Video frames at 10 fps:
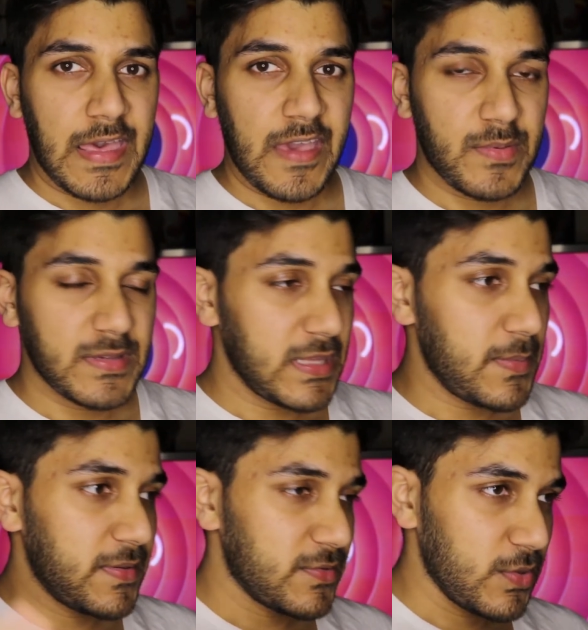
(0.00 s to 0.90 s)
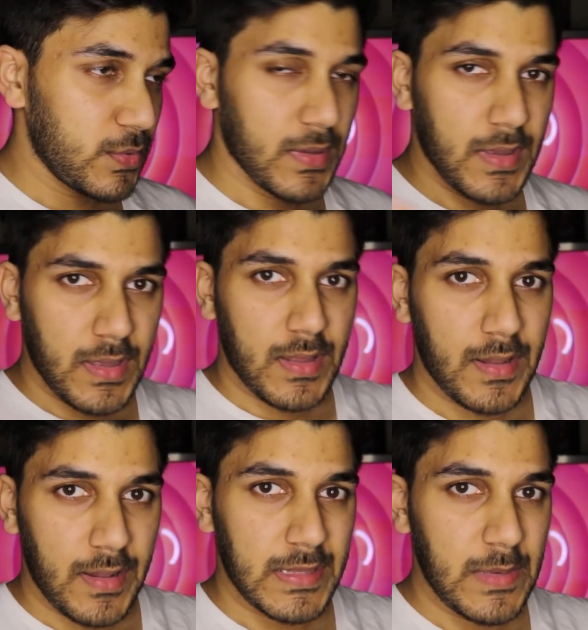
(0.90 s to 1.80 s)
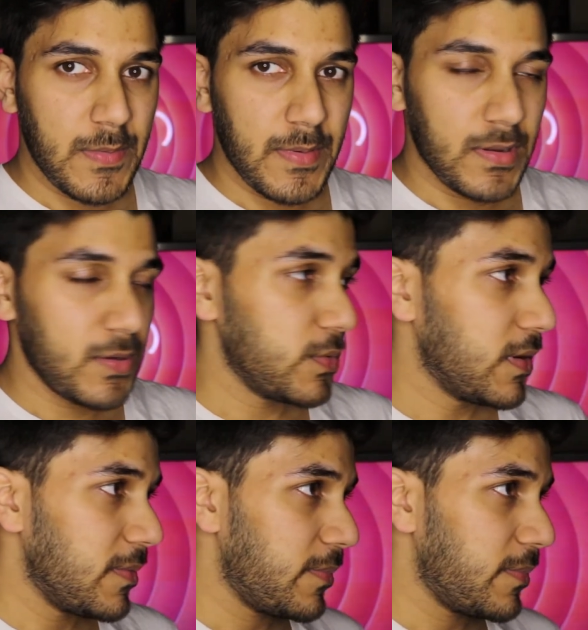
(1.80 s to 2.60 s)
everybody's sleeping, so I'll keep it a bit low.